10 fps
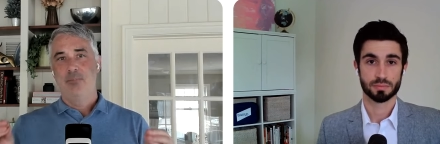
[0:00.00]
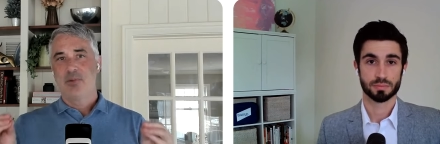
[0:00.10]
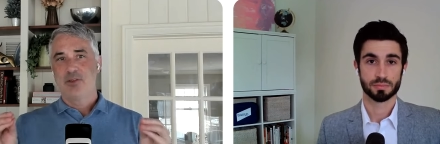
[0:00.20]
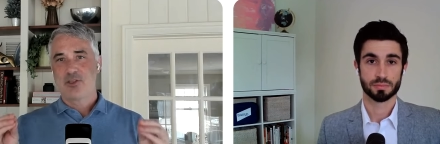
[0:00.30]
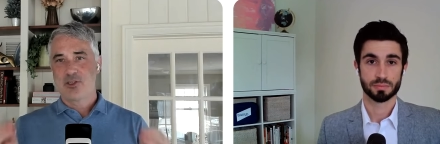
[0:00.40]

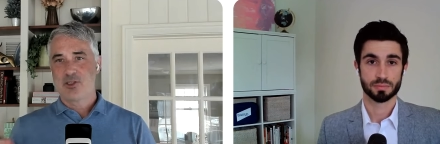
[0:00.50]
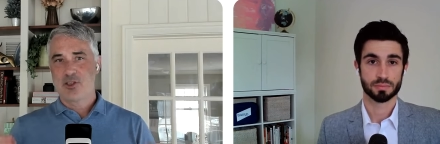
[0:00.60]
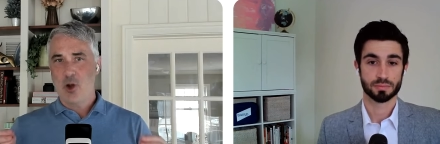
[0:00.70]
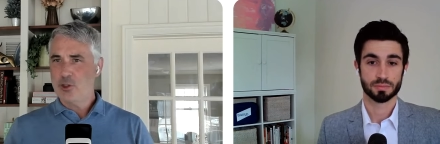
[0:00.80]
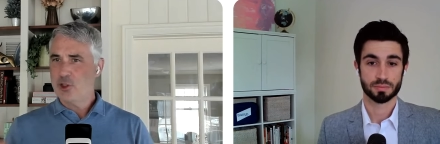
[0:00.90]

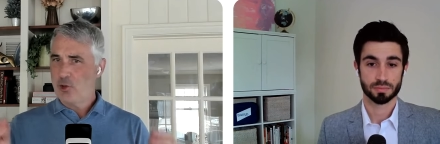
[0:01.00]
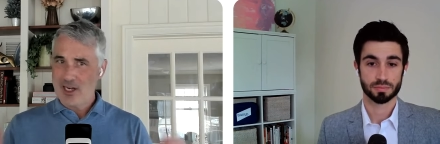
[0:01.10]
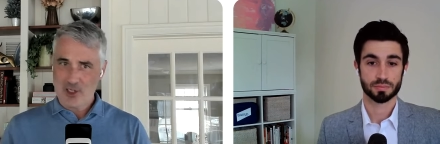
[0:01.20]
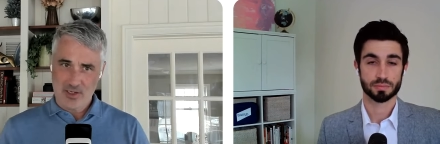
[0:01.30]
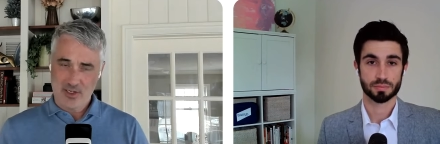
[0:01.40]
Speaker 1: so
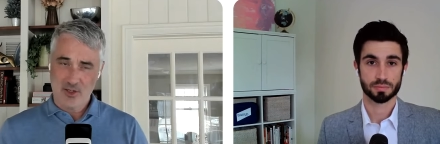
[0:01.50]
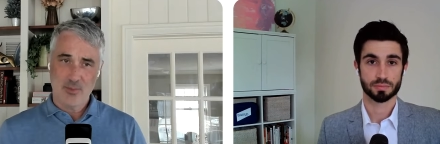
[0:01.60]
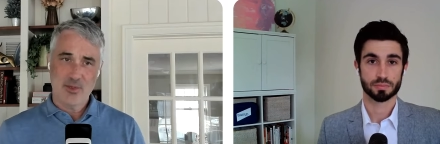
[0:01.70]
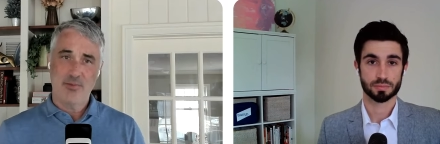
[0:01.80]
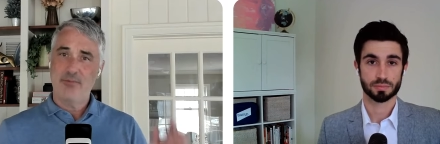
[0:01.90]
treacherous in
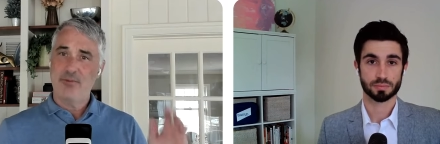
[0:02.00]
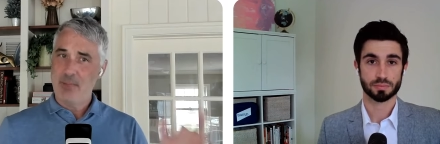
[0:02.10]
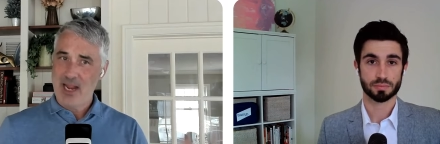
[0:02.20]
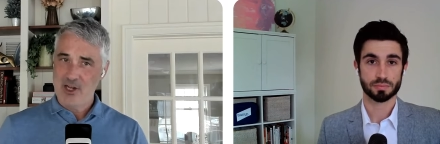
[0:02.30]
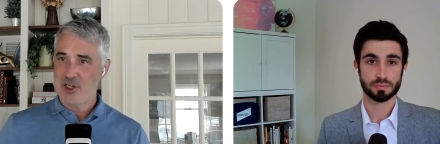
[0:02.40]
terms of
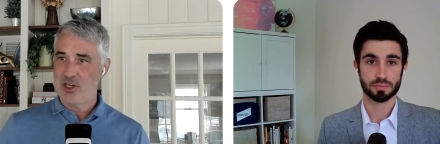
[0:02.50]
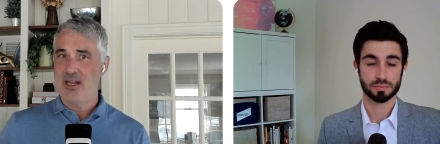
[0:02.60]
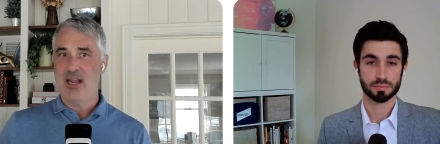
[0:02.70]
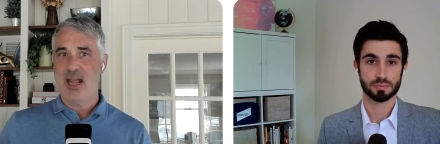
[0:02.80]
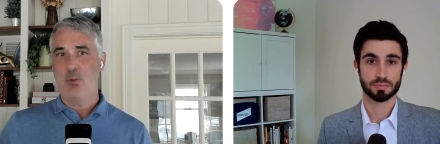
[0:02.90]
information
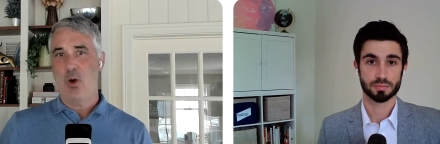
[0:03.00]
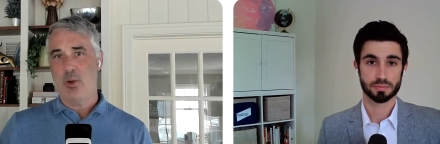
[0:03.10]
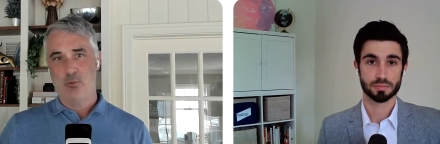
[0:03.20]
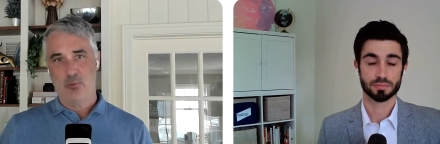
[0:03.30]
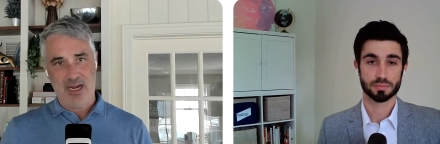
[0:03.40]
and, and what we
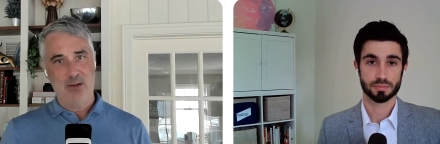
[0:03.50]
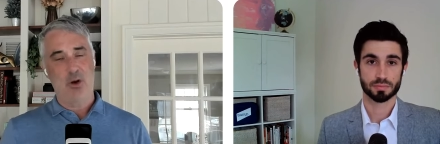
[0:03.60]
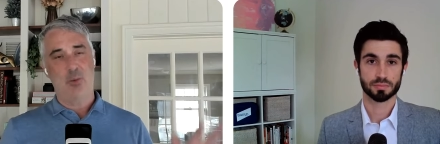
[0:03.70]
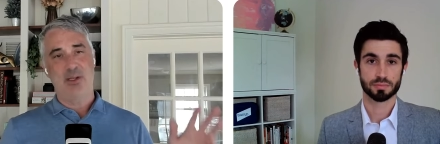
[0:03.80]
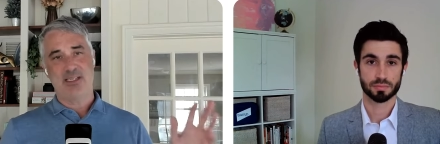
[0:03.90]
read and
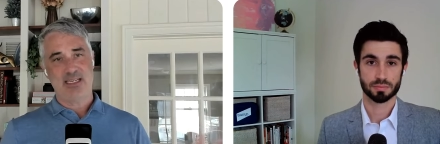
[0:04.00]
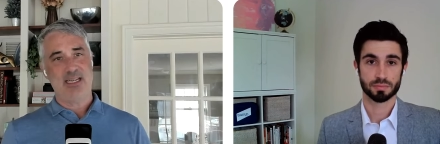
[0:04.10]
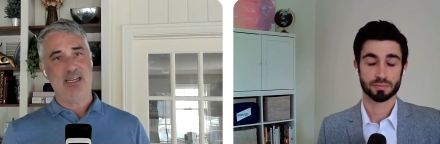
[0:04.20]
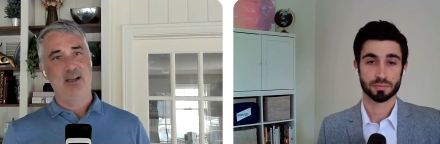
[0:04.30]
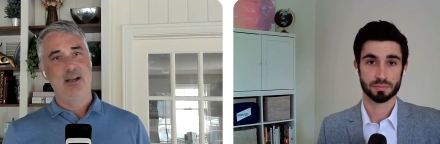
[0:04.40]
what we see?